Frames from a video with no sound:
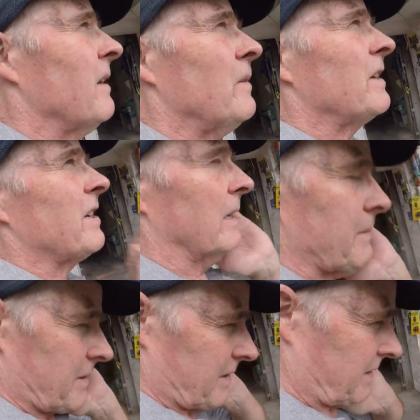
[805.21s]
Always
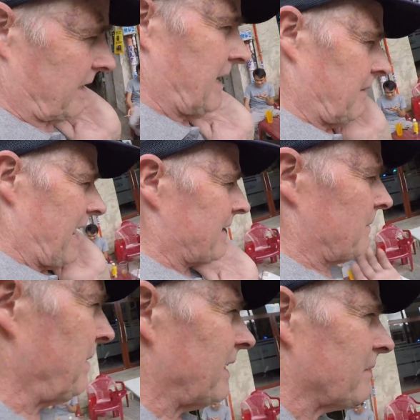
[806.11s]
helps to get out and
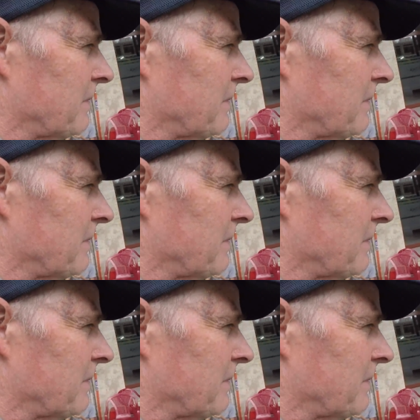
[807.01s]
about.